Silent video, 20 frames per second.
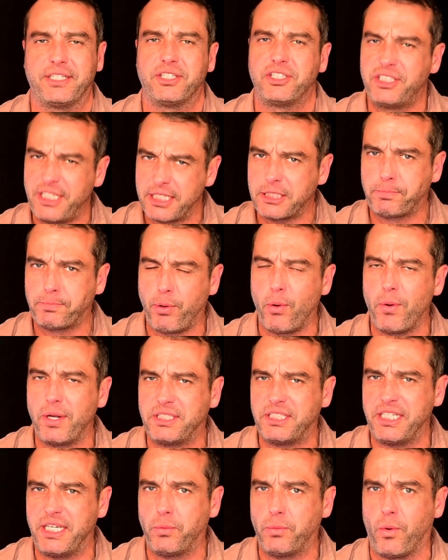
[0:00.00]
Six
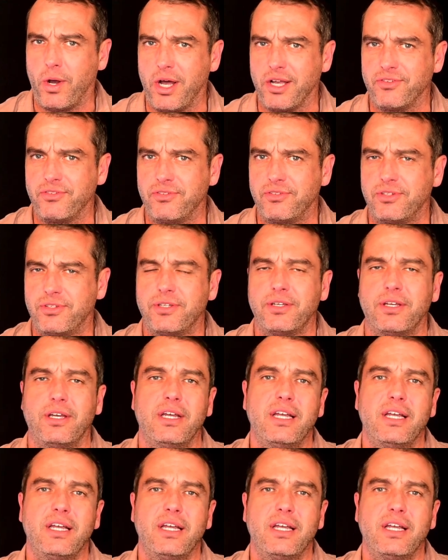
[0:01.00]
points it was.